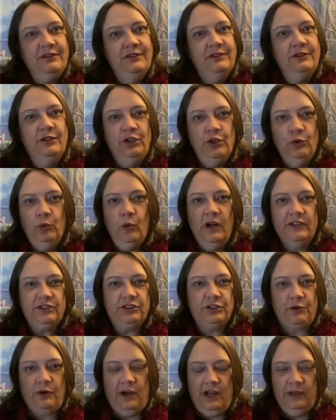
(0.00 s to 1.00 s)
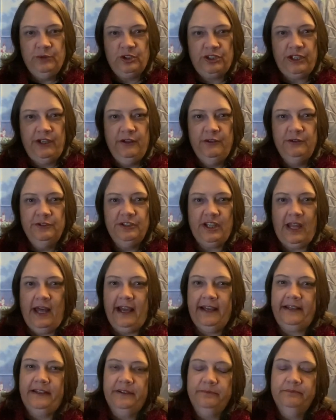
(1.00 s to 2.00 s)
Do you watch crime shows
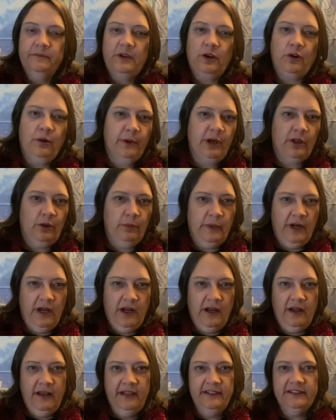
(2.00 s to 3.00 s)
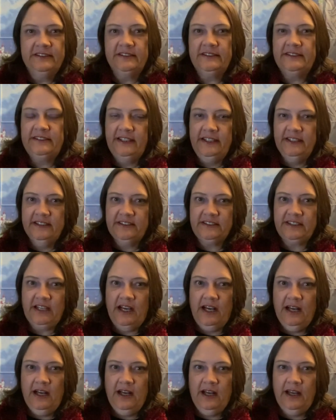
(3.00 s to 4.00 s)
like Criminal Minds,
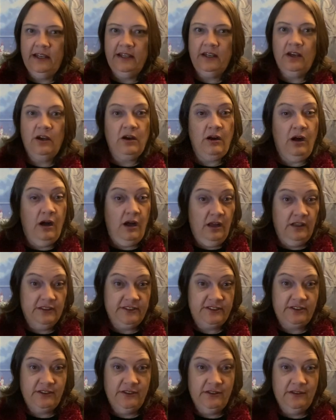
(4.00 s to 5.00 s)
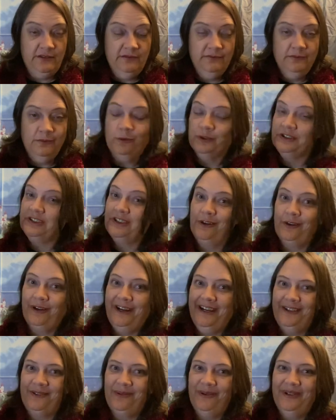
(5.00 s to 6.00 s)
CSI, Castle was a
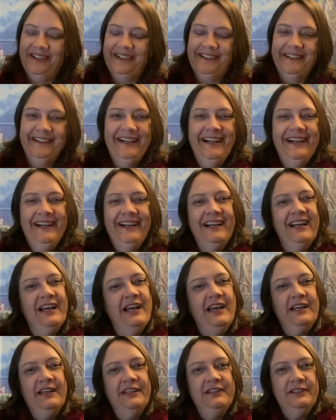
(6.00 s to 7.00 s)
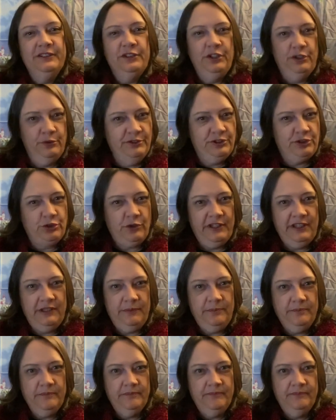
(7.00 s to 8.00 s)
great one? Do you enjoy
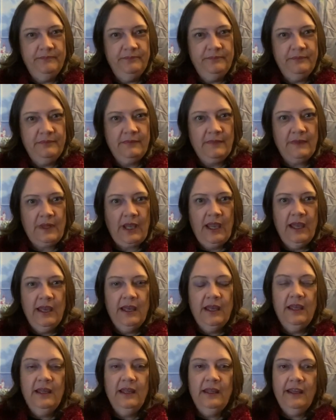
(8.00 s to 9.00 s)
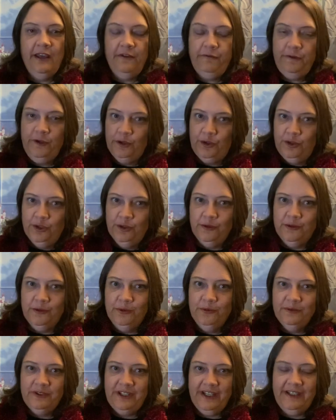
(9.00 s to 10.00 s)
them? If you
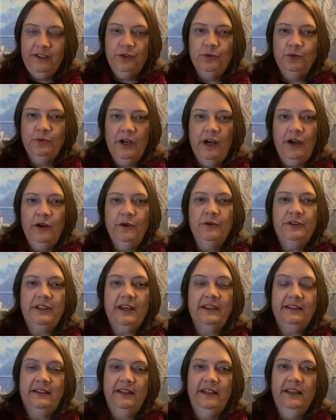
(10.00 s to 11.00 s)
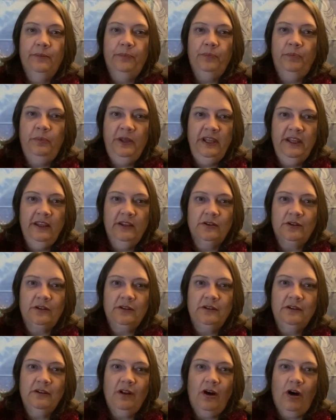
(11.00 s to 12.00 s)
do, then you know that the
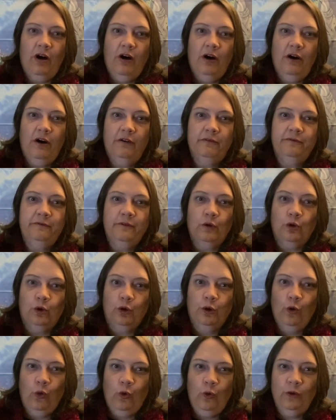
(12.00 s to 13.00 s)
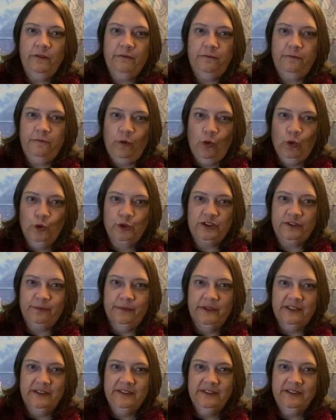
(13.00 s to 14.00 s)
appeal of law
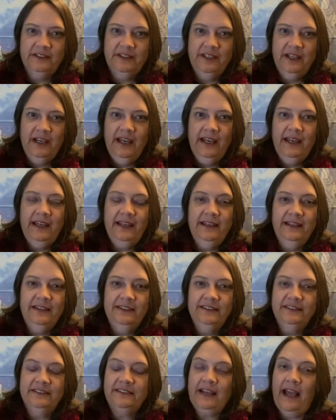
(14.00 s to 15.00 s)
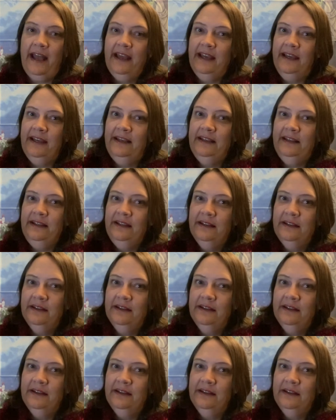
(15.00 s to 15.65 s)
enforcement is a